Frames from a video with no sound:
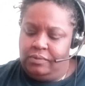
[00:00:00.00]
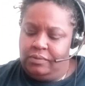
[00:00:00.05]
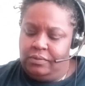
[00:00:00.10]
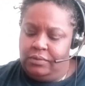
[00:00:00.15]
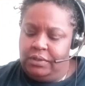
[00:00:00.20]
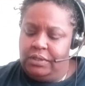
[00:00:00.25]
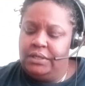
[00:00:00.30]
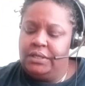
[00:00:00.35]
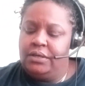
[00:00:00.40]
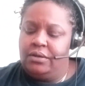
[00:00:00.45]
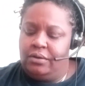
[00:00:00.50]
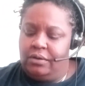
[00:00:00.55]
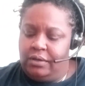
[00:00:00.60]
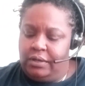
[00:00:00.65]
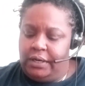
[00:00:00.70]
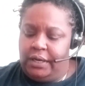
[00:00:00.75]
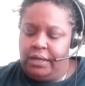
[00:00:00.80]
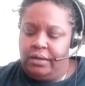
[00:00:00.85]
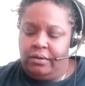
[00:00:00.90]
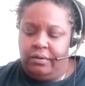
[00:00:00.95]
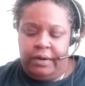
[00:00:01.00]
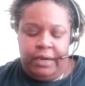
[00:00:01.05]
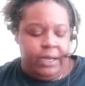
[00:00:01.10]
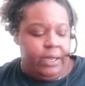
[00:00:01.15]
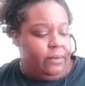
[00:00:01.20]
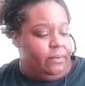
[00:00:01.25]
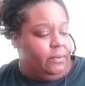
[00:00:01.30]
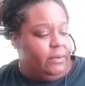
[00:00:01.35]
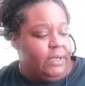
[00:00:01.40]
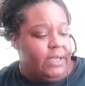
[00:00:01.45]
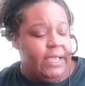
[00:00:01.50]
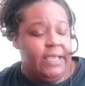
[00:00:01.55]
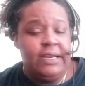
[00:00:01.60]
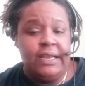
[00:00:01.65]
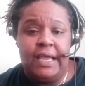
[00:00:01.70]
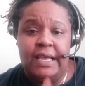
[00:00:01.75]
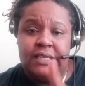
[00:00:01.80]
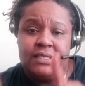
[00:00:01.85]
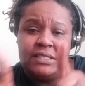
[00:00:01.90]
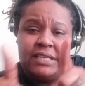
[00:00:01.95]
you did all that crap and it
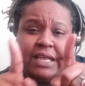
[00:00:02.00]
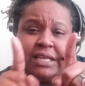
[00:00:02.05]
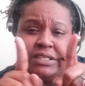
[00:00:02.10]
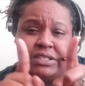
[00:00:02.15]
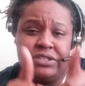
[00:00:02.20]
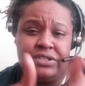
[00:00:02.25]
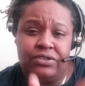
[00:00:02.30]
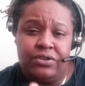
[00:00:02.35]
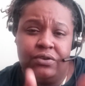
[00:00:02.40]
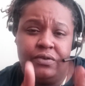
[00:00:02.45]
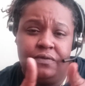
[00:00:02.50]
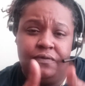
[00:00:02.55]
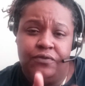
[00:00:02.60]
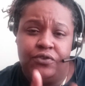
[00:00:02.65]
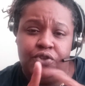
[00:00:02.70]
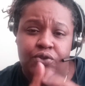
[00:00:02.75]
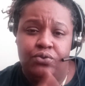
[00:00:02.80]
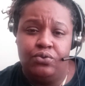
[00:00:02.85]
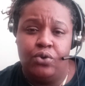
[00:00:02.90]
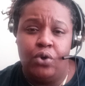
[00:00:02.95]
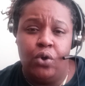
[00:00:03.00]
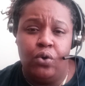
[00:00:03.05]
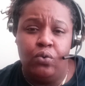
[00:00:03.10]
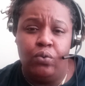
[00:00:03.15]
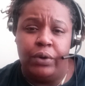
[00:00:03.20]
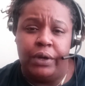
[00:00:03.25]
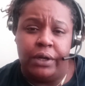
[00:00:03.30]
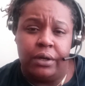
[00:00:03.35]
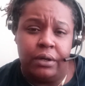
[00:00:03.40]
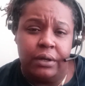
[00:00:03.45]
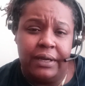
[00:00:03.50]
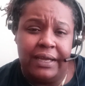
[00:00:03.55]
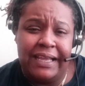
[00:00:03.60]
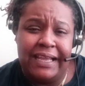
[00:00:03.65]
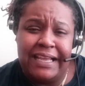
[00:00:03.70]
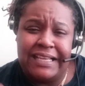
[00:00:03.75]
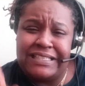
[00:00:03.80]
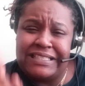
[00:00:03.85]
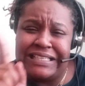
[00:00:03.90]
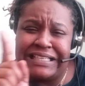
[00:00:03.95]
has not served you nowhere. It
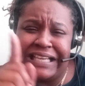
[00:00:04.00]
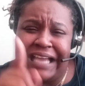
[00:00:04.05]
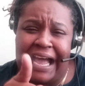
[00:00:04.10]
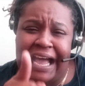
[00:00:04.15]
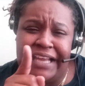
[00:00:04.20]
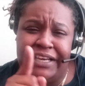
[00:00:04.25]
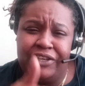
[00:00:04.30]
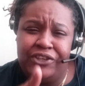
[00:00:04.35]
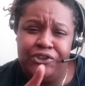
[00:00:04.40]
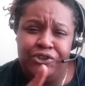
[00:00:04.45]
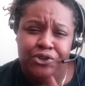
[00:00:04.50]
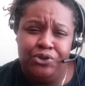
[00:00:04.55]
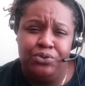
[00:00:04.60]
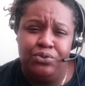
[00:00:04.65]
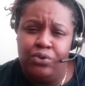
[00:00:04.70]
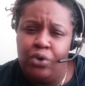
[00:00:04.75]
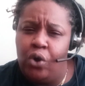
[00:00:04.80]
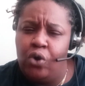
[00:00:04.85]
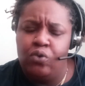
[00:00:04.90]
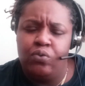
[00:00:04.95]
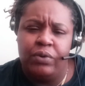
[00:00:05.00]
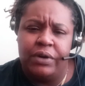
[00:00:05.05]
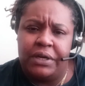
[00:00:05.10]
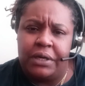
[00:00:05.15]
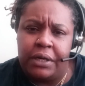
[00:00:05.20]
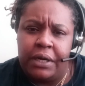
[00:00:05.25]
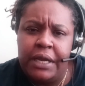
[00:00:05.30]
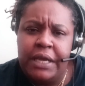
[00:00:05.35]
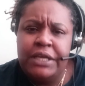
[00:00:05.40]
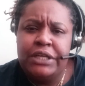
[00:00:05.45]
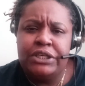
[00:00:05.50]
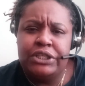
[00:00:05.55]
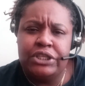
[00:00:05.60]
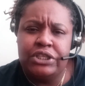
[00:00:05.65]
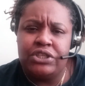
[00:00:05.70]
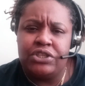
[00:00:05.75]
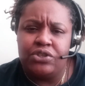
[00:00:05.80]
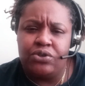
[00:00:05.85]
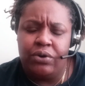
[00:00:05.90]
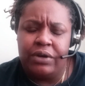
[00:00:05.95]
has gotten you nowhere.
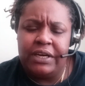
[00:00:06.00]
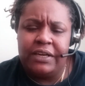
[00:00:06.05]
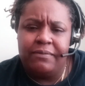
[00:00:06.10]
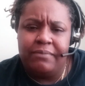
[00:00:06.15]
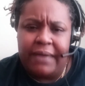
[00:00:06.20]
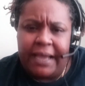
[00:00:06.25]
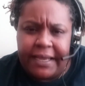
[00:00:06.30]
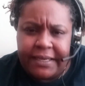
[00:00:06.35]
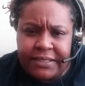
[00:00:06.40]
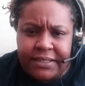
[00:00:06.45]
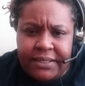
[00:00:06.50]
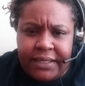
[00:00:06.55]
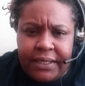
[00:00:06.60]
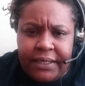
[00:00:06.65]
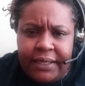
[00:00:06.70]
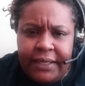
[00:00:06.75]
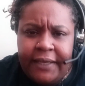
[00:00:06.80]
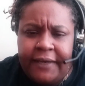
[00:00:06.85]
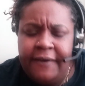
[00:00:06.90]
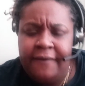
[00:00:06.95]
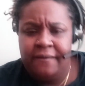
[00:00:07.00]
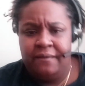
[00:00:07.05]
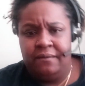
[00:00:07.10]
Distorted masculine.